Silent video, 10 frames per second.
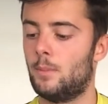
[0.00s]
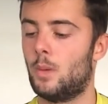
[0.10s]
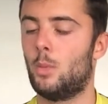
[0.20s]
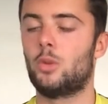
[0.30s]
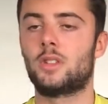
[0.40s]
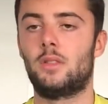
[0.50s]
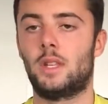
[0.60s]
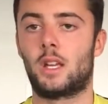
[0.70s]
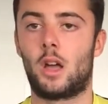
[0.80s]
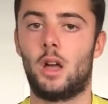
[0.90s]
The more
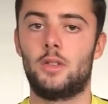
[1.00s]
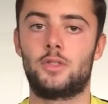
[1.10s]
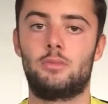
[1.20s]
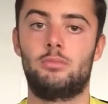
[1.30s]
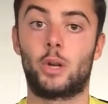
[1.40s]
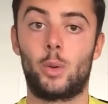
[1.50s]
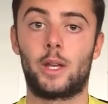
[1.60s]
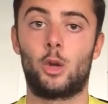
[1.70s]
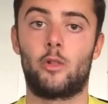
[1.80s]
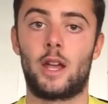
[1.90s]
something occurs, the
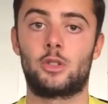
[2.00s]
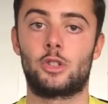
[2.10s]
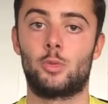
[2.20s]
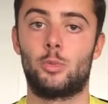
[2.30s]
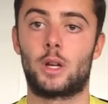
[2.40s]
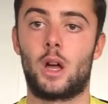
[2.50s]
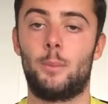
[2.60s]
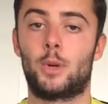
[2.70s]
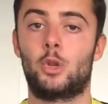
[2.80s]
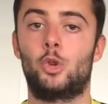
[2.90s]
quicker your reactions will
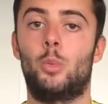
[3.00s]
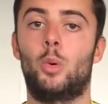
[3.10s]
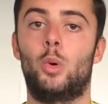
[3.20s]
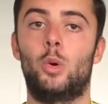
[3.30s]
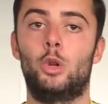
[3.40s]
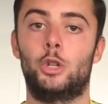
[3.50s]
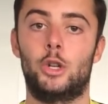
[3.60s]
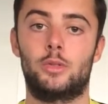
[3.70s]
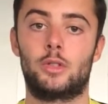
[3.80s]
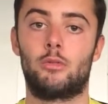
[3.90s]
become, because you're more
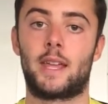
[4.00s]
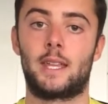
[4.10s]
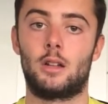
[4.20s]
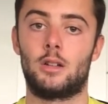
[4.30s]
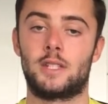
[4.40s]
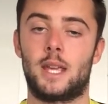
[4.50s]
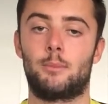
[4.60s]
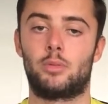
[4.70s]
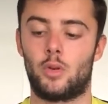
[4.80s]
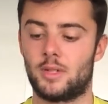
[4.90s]
used to recognise it
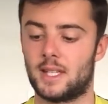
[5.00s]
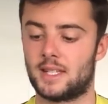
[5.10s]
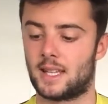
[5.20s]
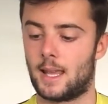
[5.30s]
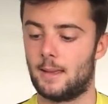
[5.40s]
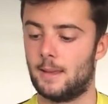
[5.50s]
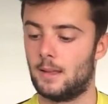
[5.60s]
and processing it.